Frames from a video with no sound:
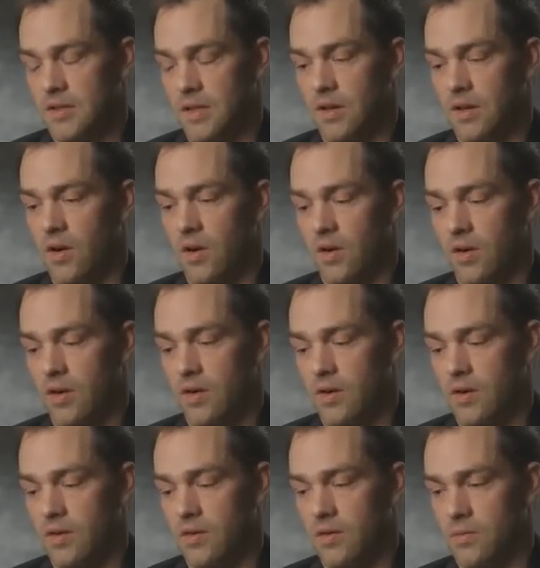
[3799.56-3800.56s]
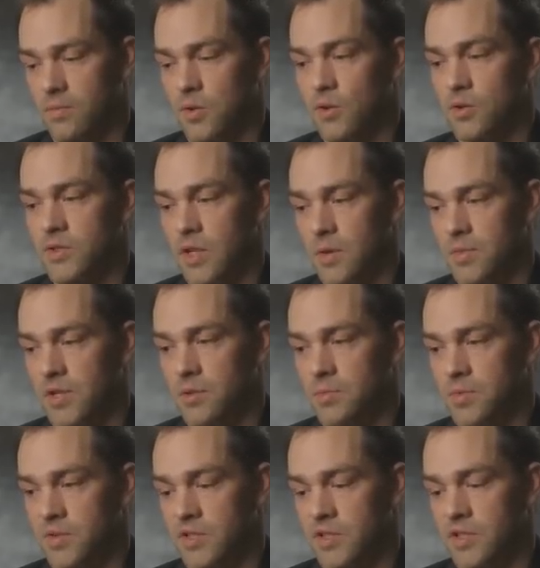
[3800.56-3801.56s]
Hart pushed up into
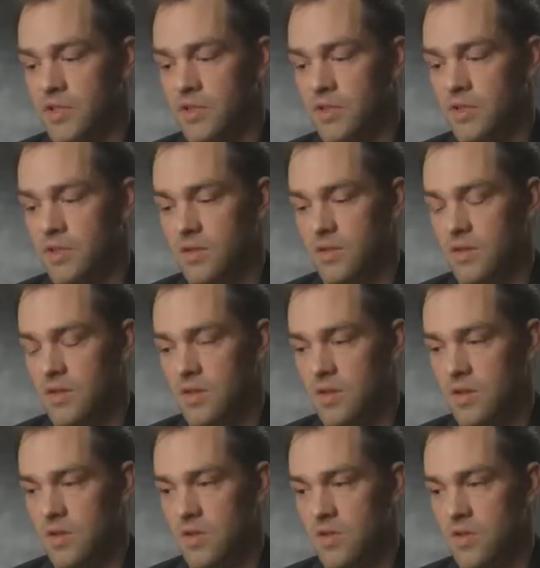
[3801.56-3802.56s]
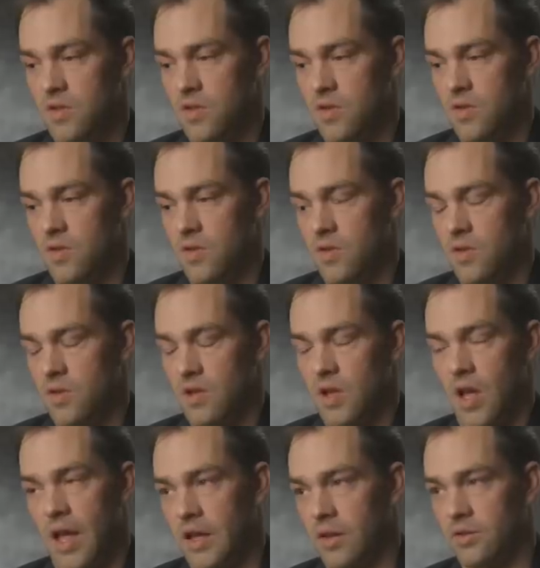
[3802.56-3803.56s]
position,
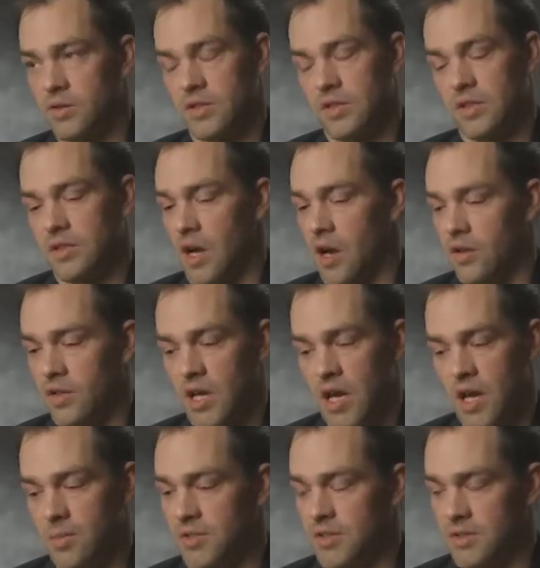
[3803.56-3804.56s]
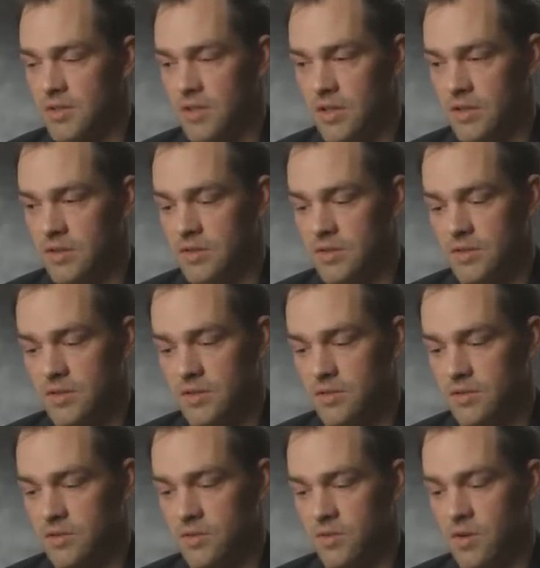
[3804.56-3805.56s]
Gallegos the entire time is
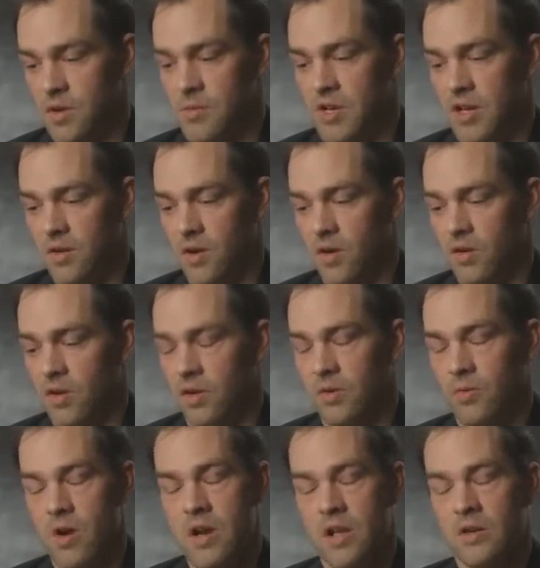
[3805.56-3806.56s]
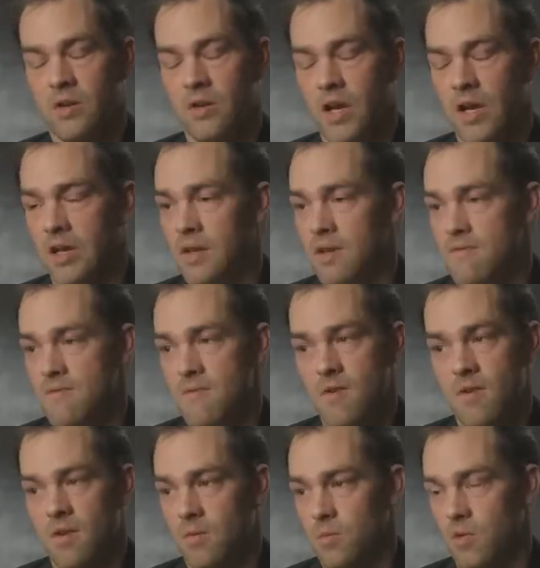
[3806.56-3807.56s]
screaming at Hart on the radio, "Hey,
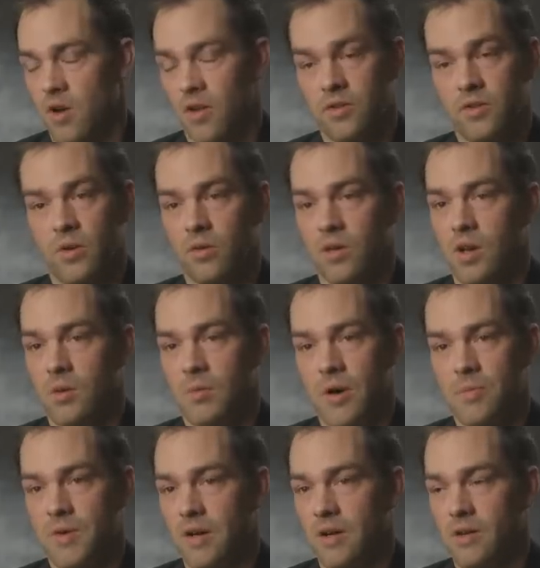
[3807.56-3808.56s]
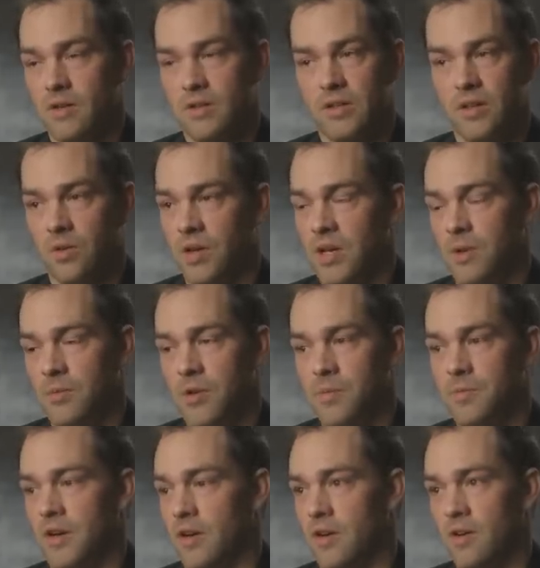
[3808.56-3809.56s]
brother, don't come up here. Don't come up
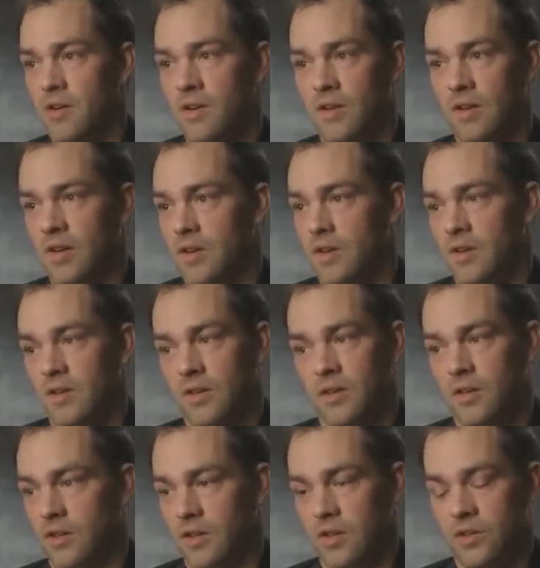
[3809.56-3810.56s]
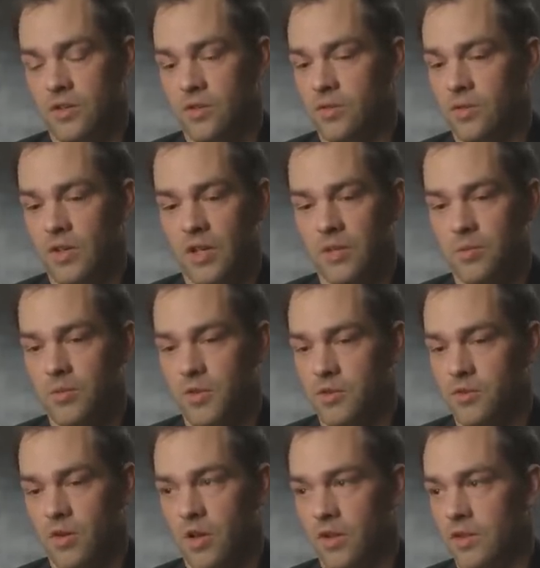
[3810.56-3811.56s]
here. You're doing nothing but
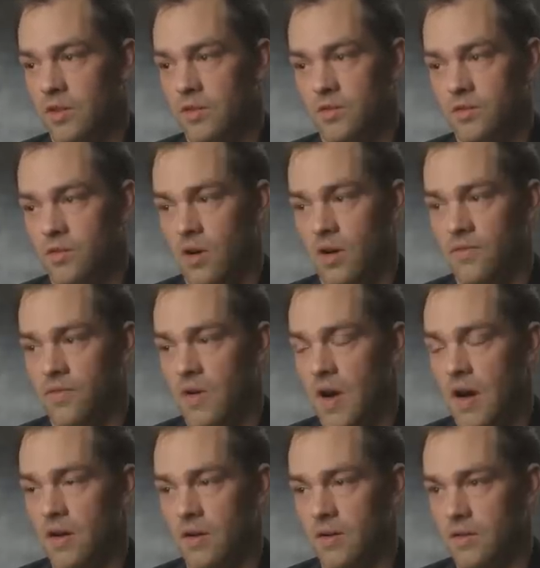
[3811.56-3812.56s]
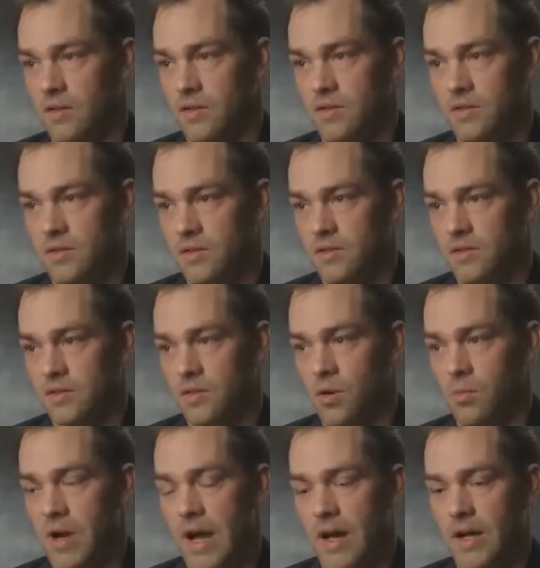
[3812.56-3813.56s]
drawing fire. Just go
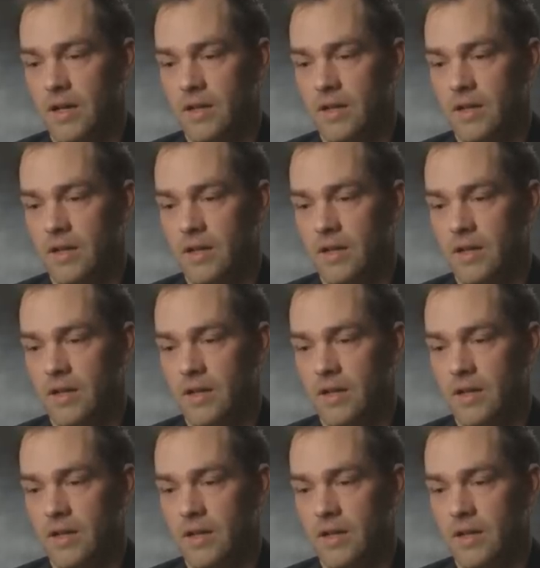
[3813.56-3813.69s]
back."